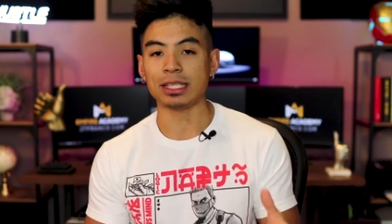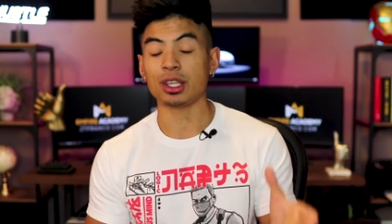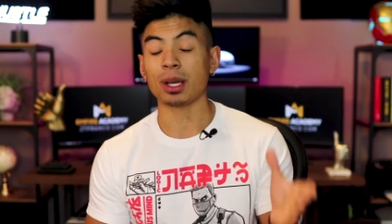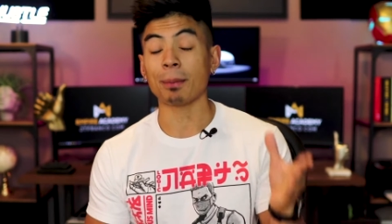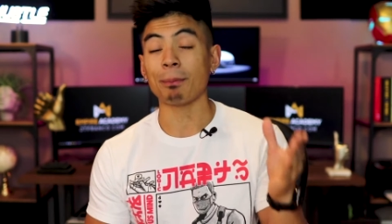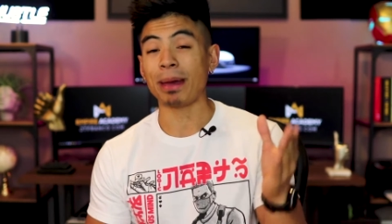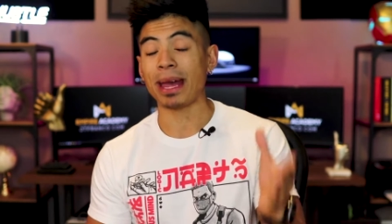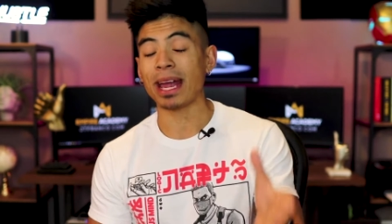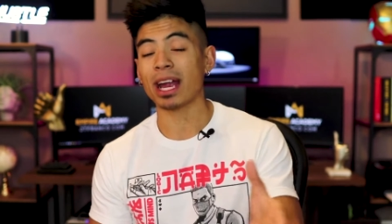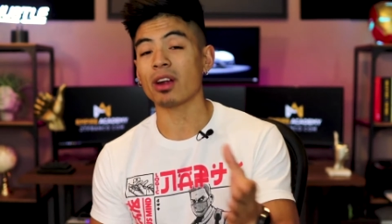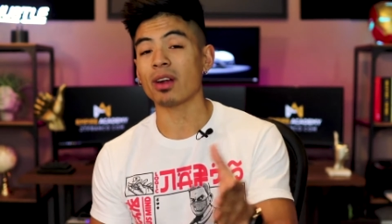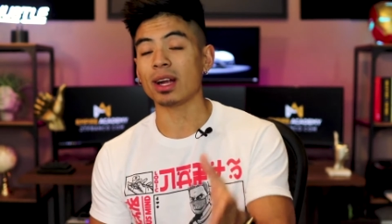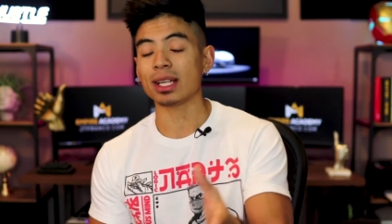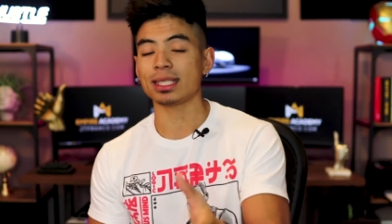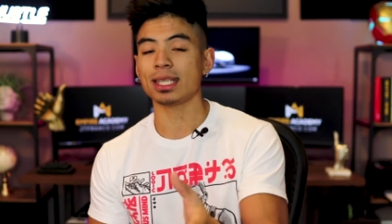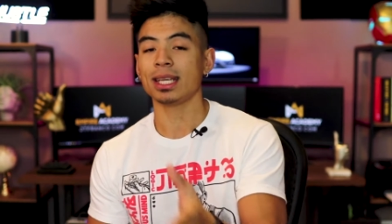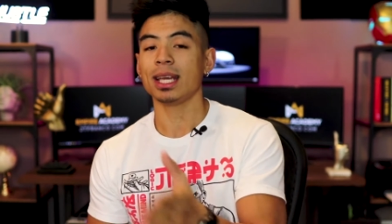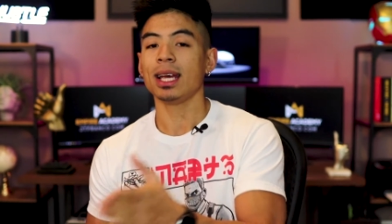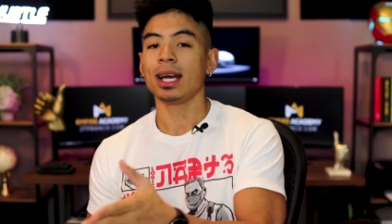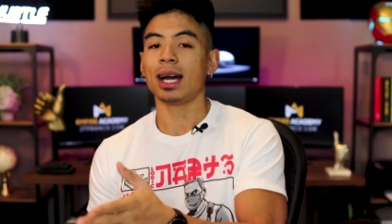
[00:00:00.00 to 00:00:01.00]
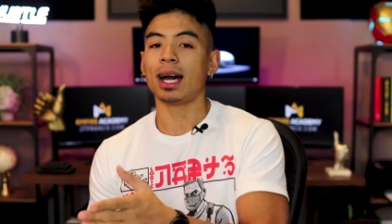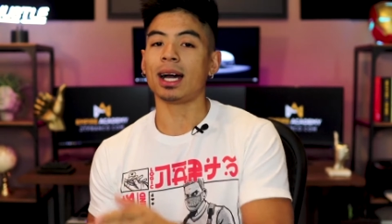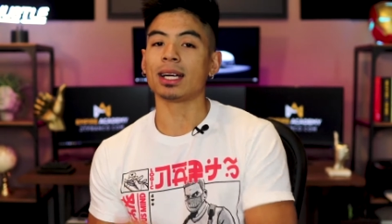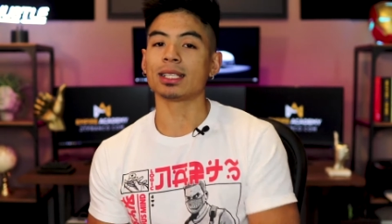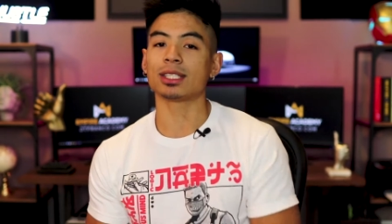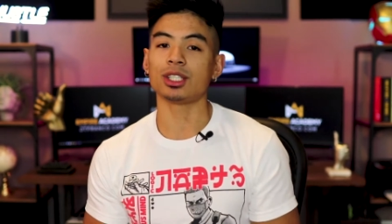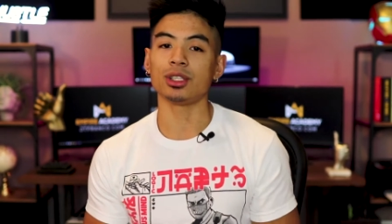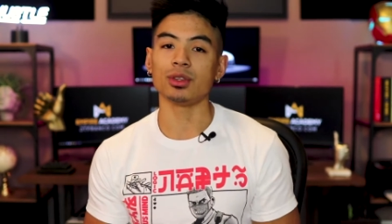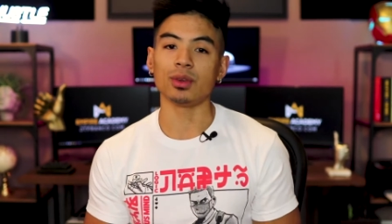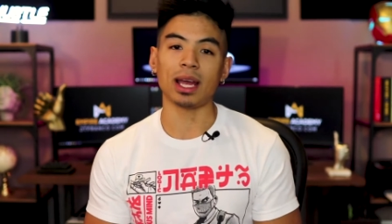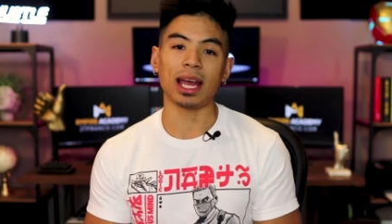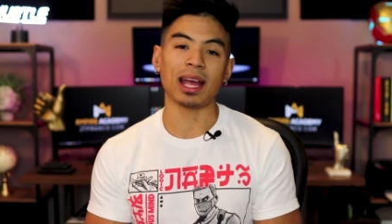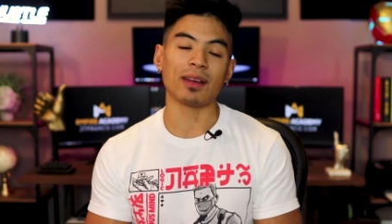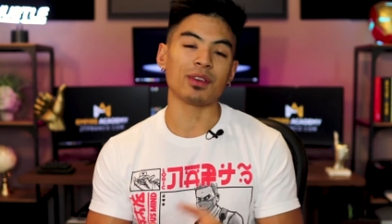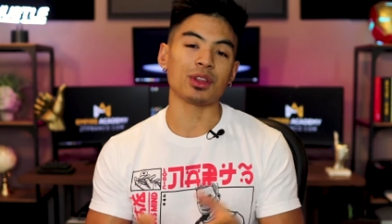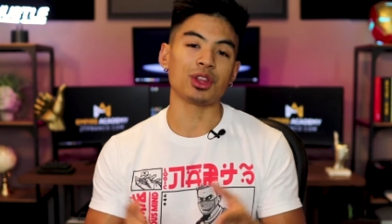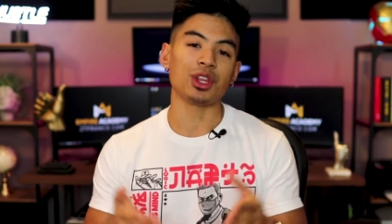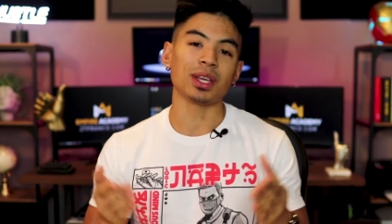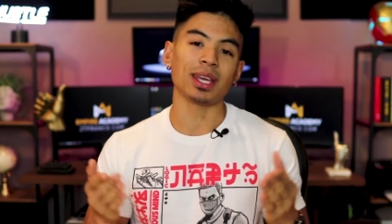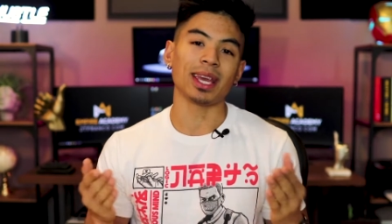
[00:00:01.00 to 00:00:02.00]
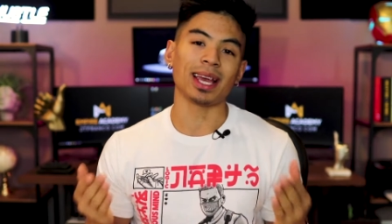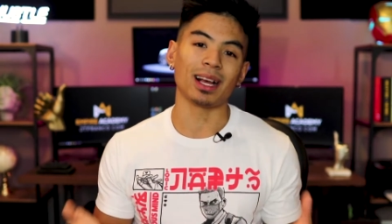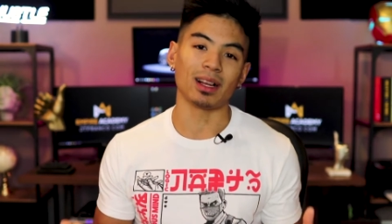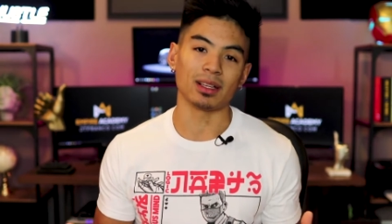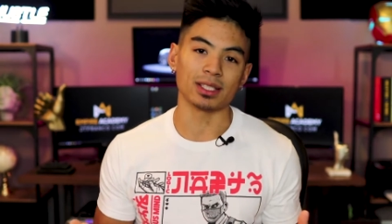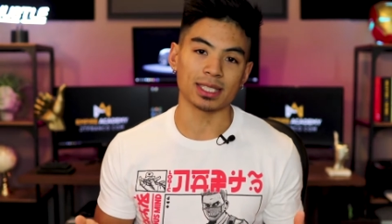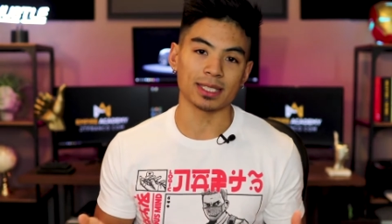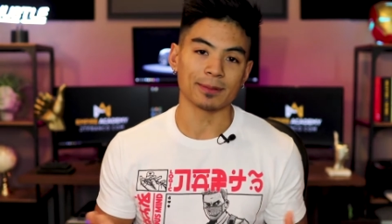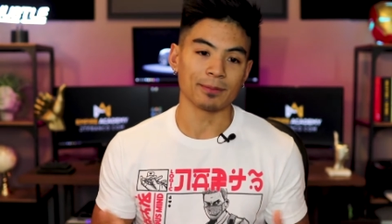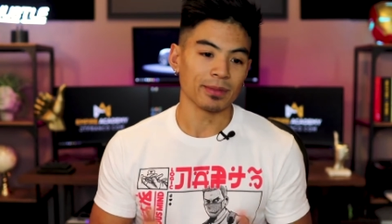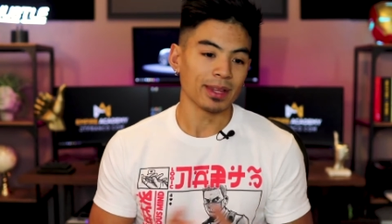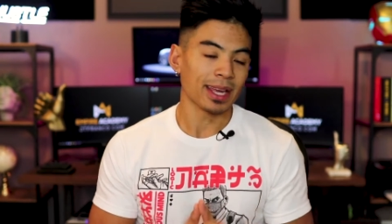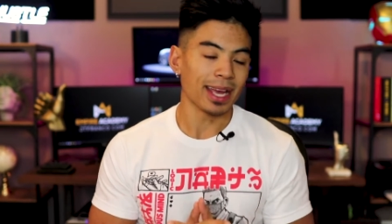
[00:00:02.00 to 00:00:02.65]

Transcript: you compare it uh, to everything else.